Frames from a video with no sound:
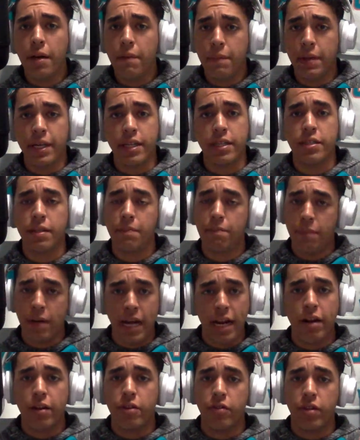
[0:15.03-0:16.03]
because
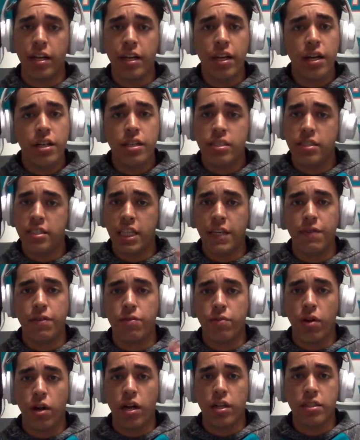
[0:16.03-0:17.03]
apparently Stephen
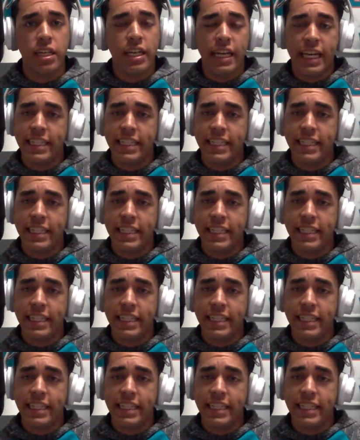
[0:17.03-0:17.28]
Ross